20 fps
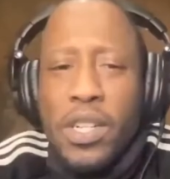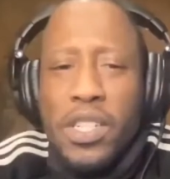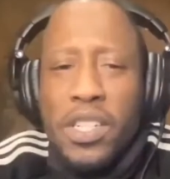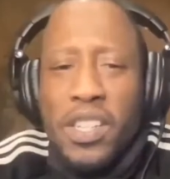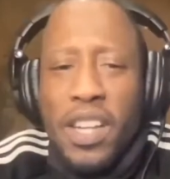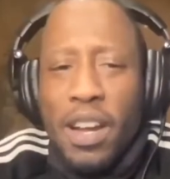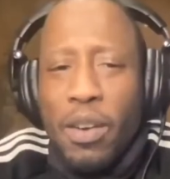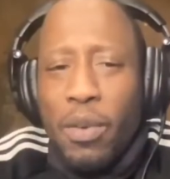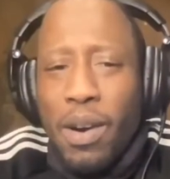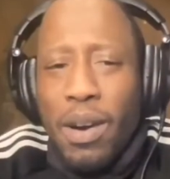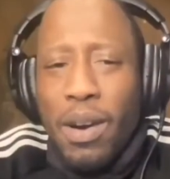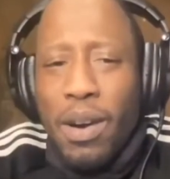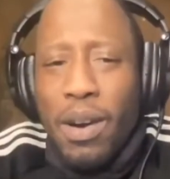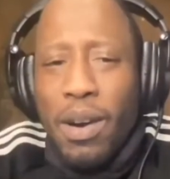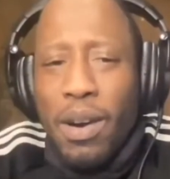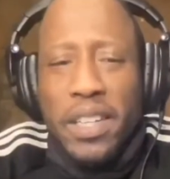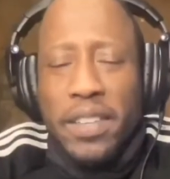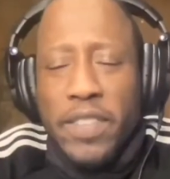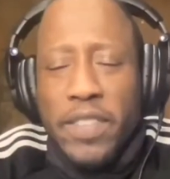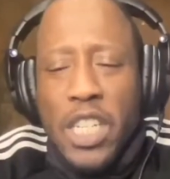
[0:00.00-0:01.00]
understand why we're
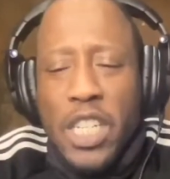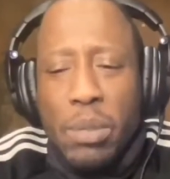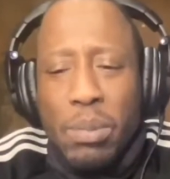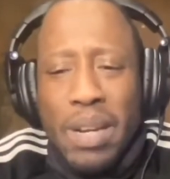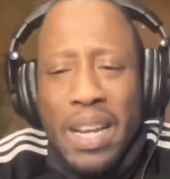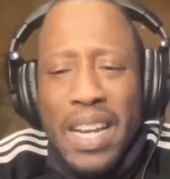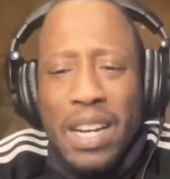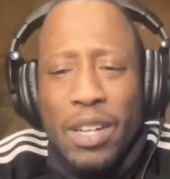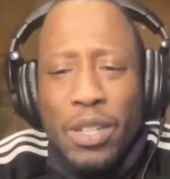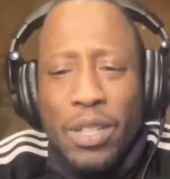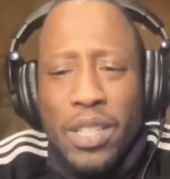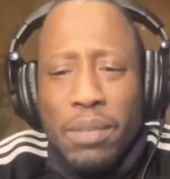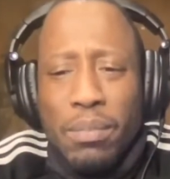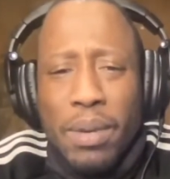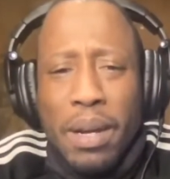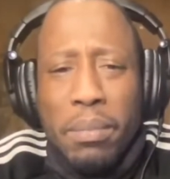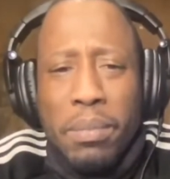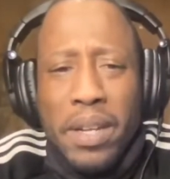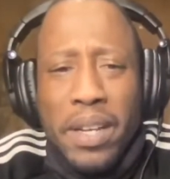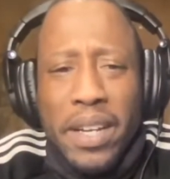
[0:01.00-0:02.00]
seeing this play out in
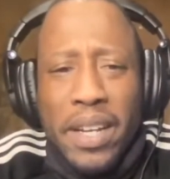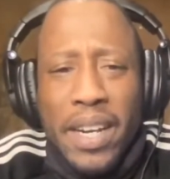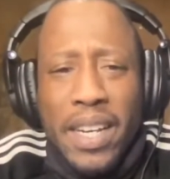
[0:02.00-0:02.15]
public,